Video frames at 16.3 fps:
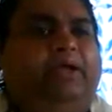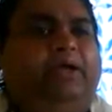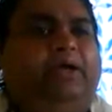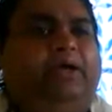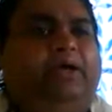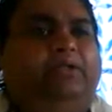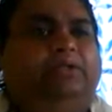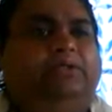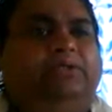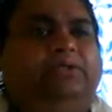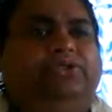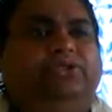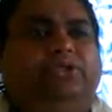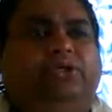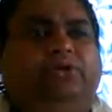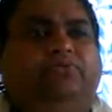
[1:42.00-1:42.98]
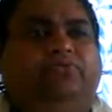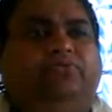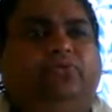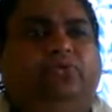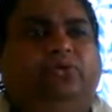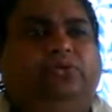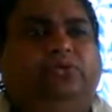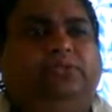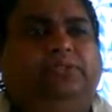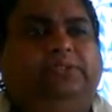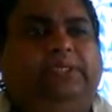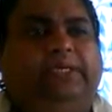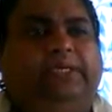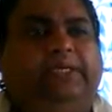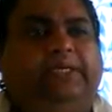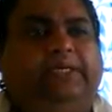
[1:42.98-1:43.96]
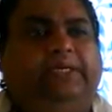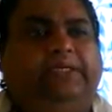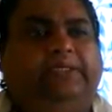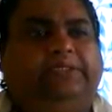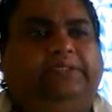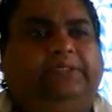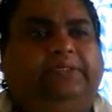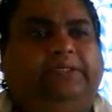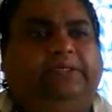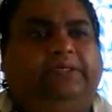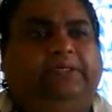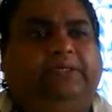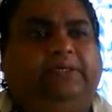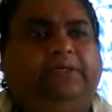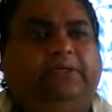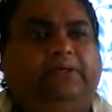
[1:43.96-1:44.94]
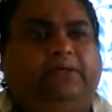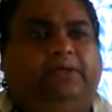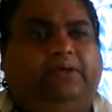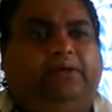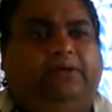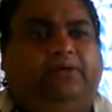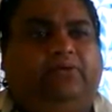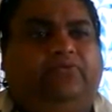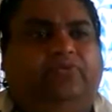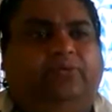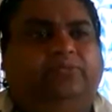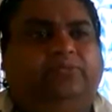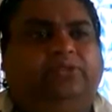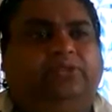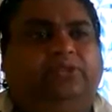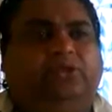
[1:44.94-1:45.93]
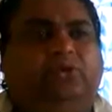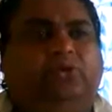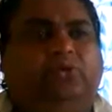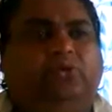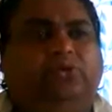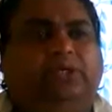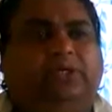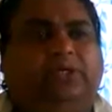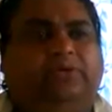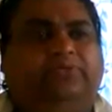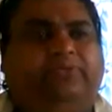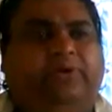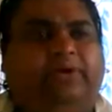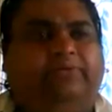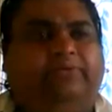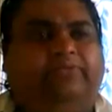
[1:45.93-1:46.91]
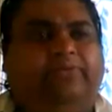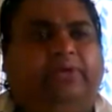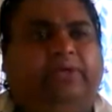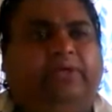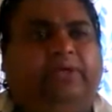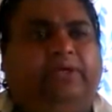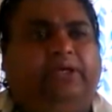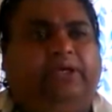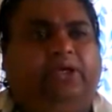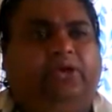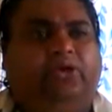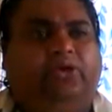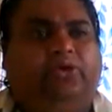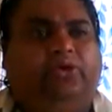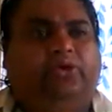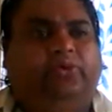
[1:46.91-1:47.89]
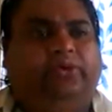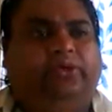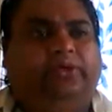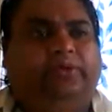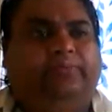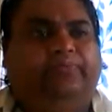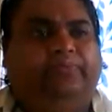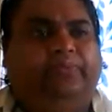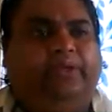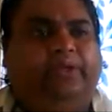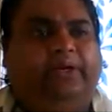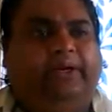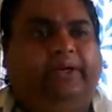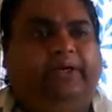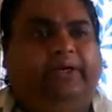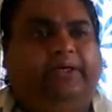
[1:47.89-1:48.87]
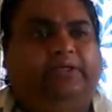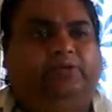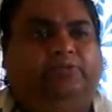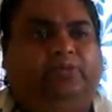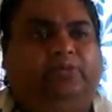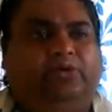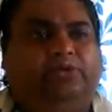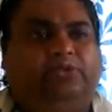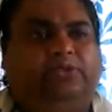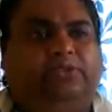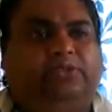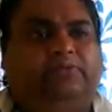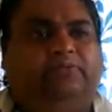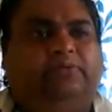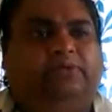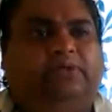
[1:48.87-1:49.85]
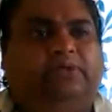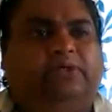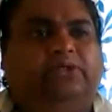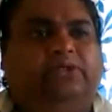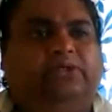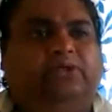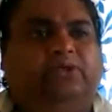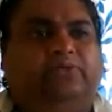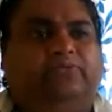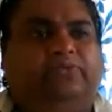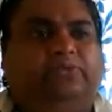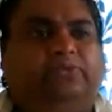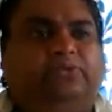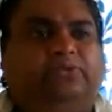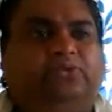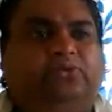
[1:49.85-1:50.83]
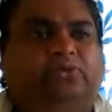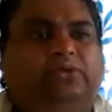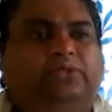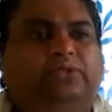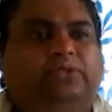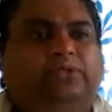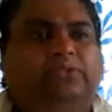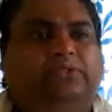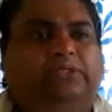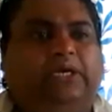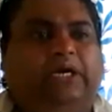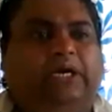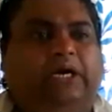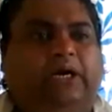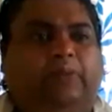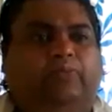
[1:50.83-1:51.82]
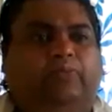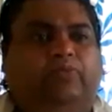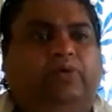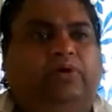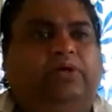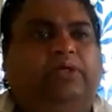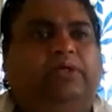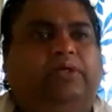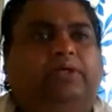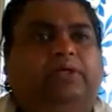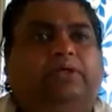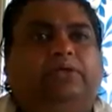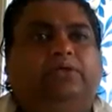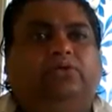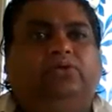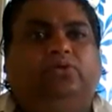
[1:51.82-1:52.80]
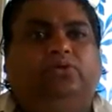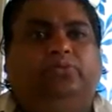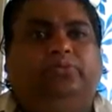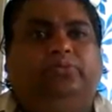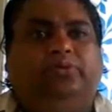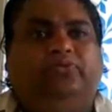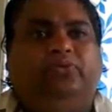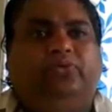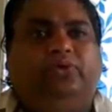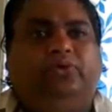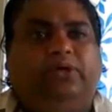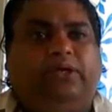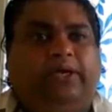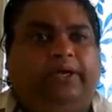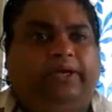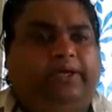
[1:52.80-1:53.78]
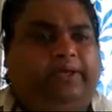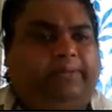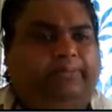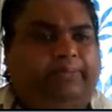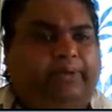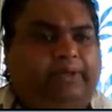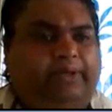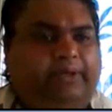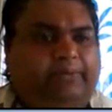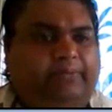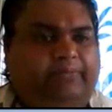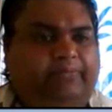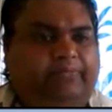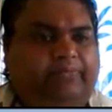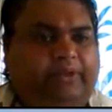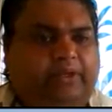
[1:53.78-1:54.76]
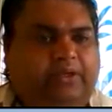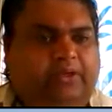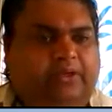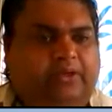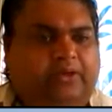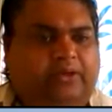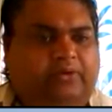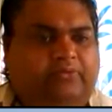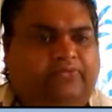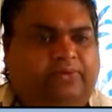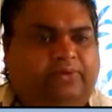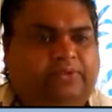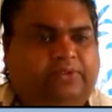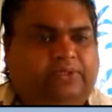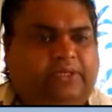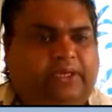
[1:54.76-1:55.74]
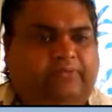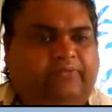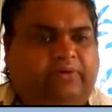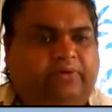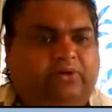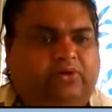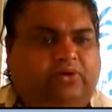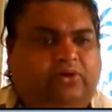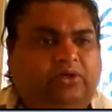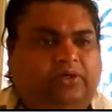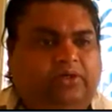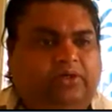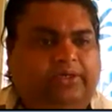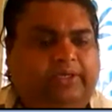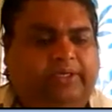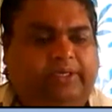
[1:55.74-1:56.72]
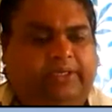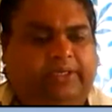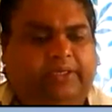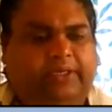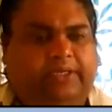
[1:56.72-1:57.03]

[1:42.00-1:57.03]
the shear force is increasing from 0 to 35 kilonewton, right? It is positive shear force, so it is upward. So before I begin, first I will draw a